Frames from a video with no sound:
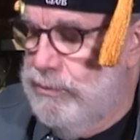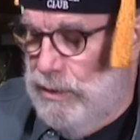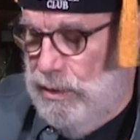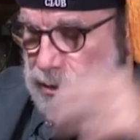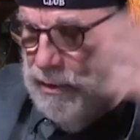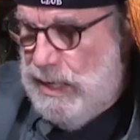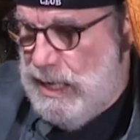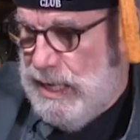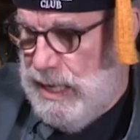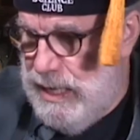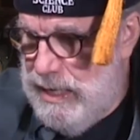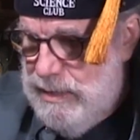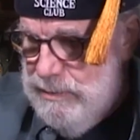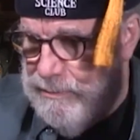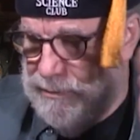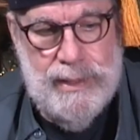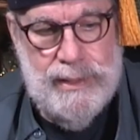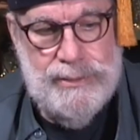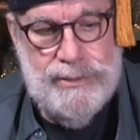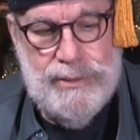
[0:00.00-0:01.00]
Well, I
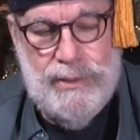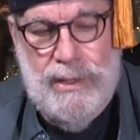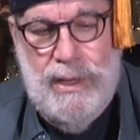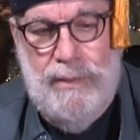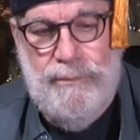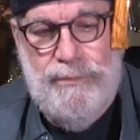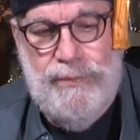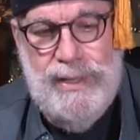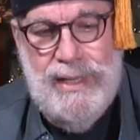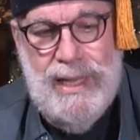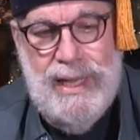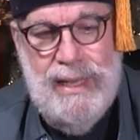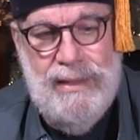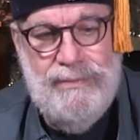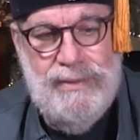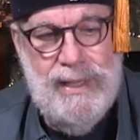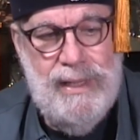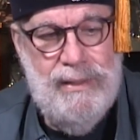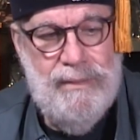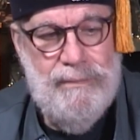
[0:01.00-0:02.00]
am. And Sir Humphry
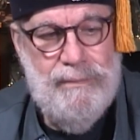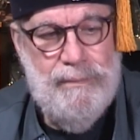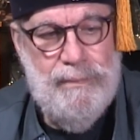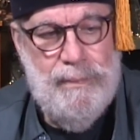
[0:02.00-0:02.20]
Davy